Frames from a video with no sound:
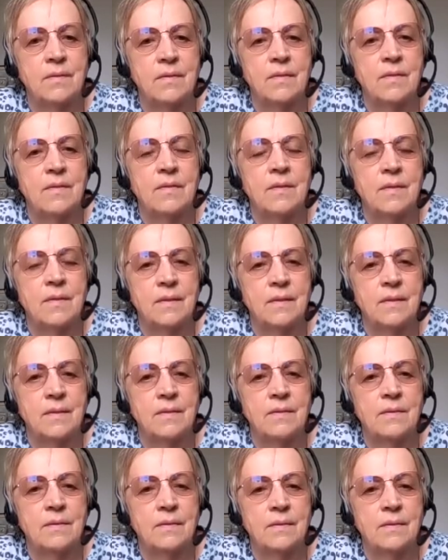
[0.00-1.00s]

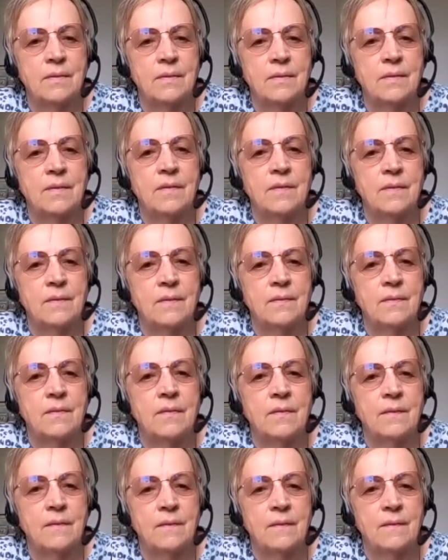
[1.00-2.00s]

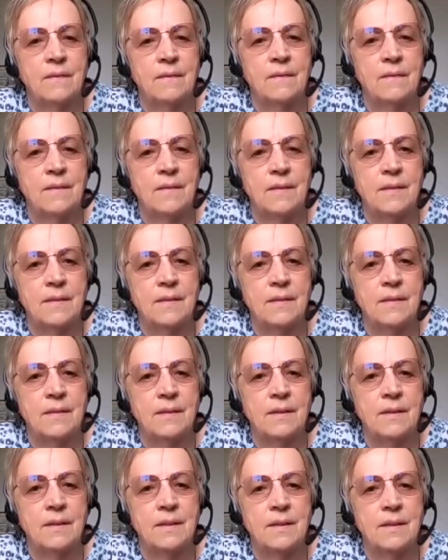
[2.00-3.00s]

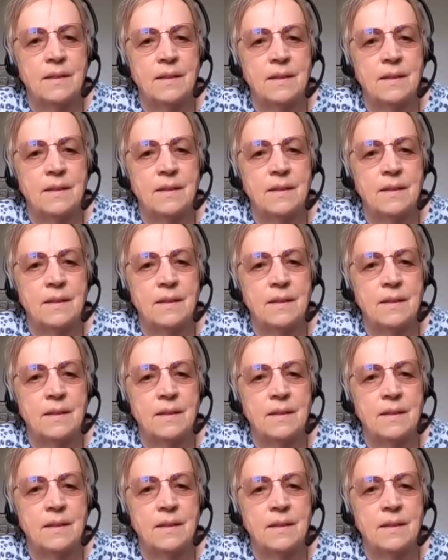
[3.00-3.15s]
(not speaking)